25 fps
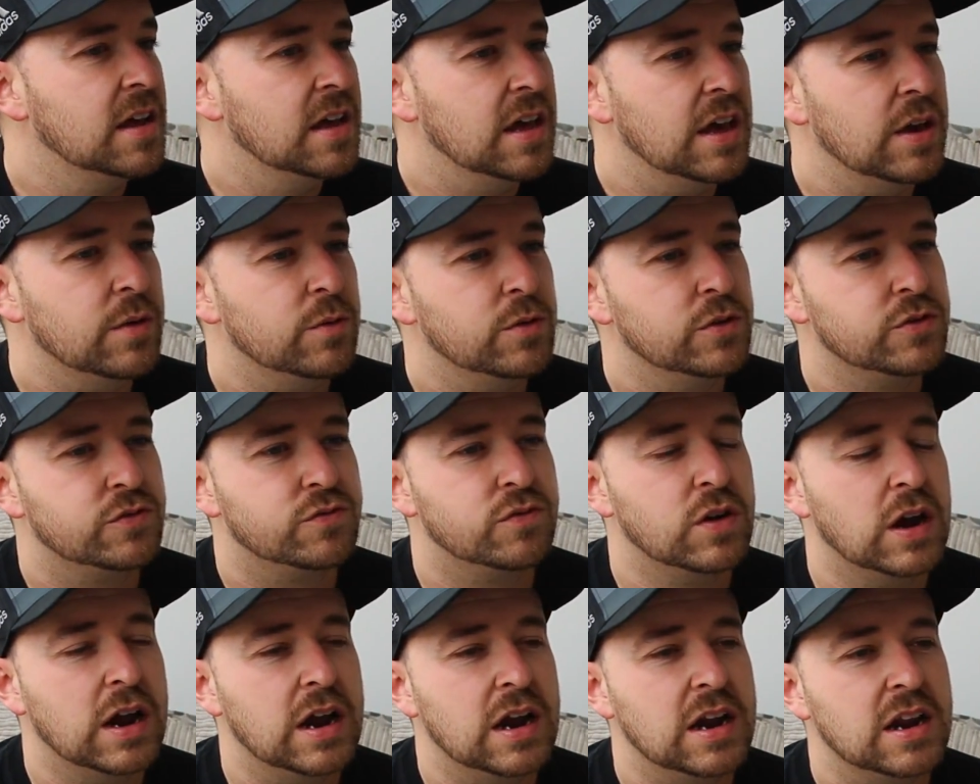it was
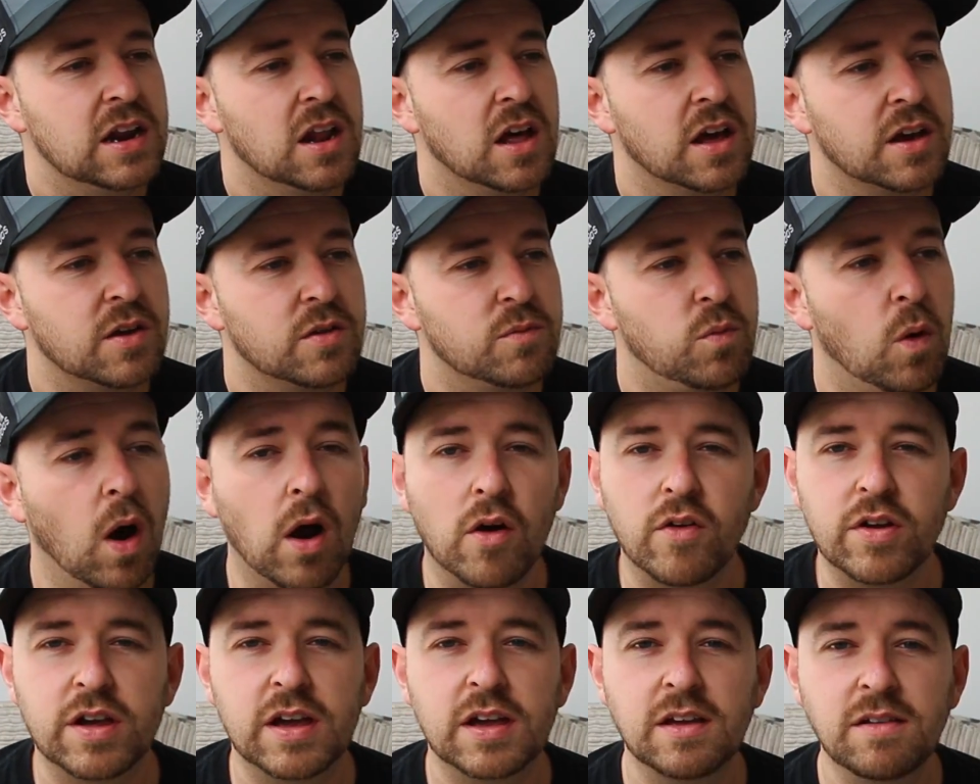really like
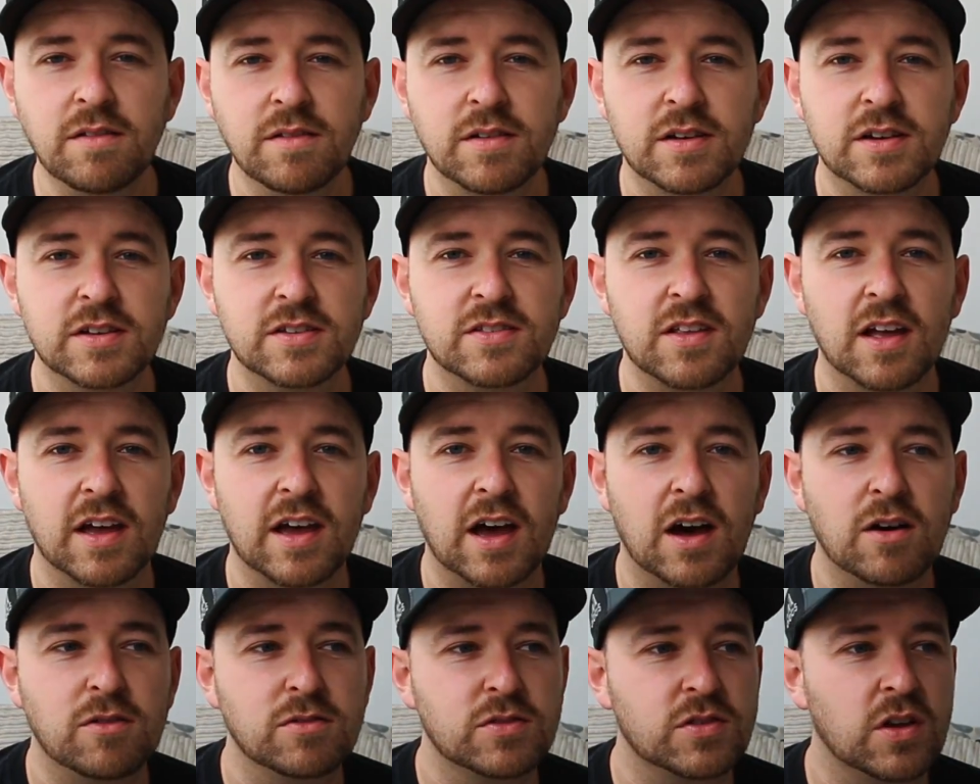worrying because
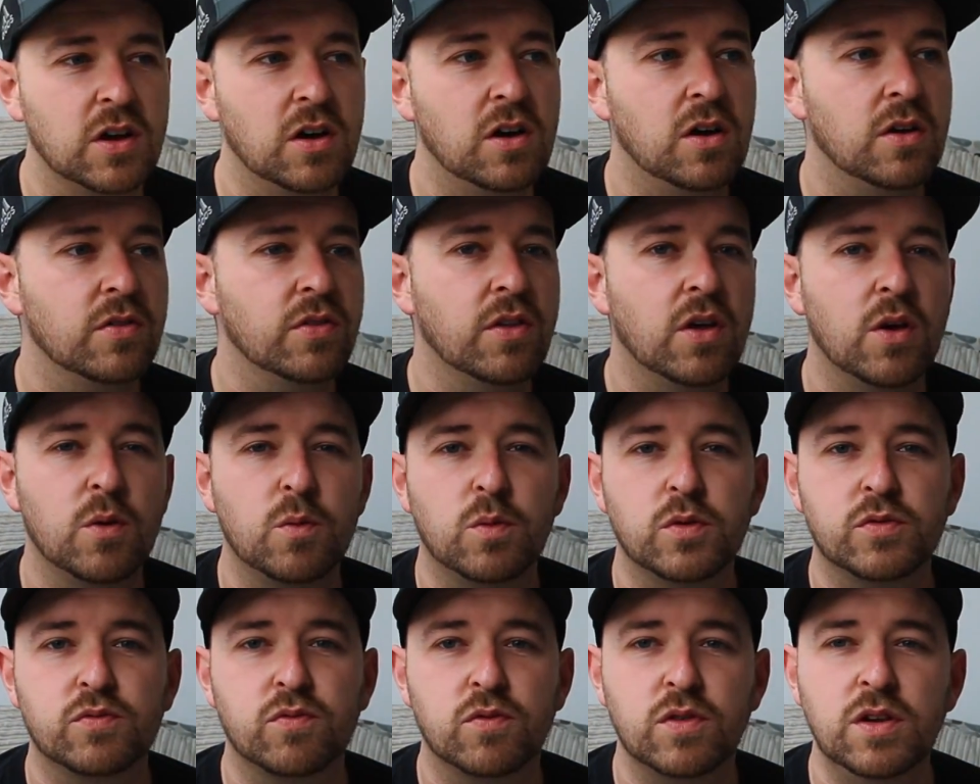like I was like, oh no,
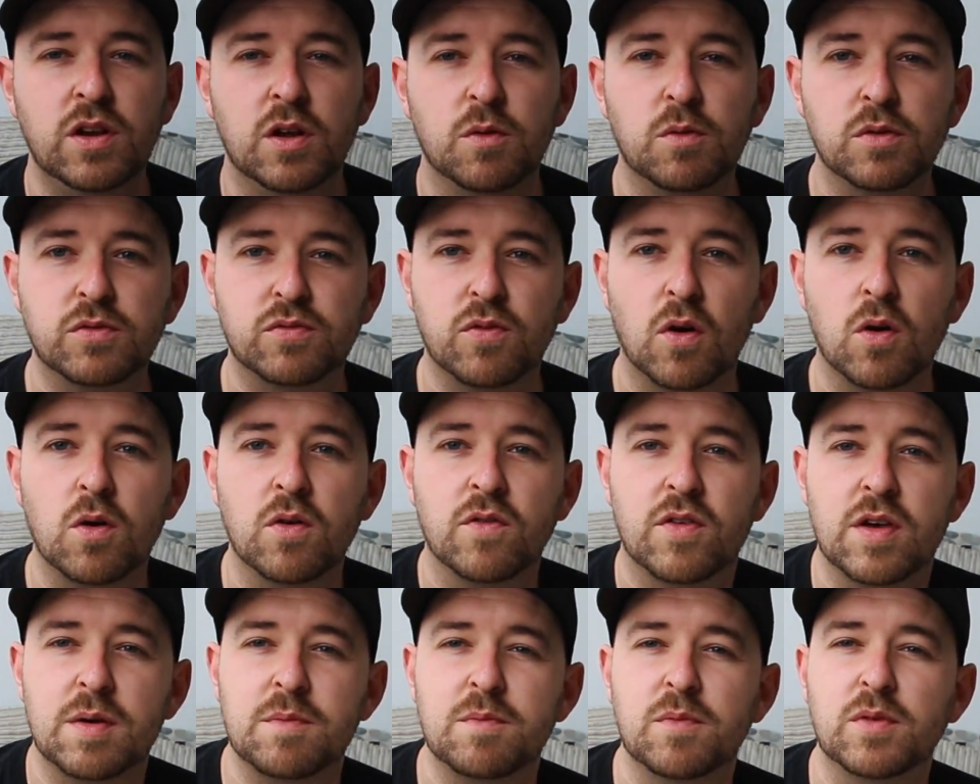what's wrong
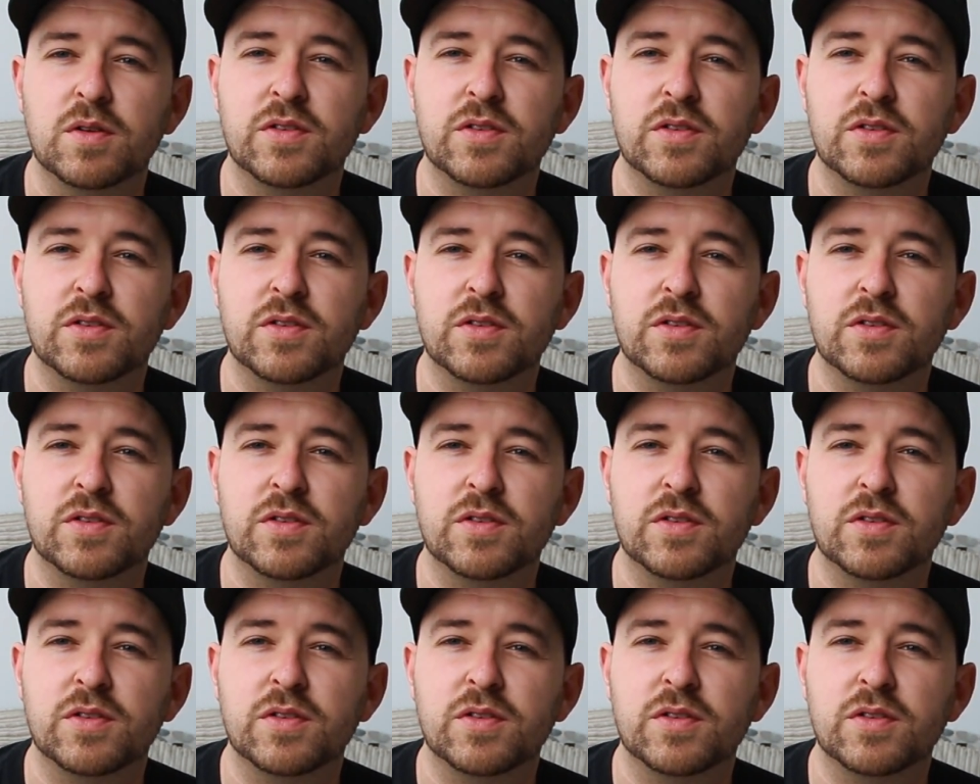with him?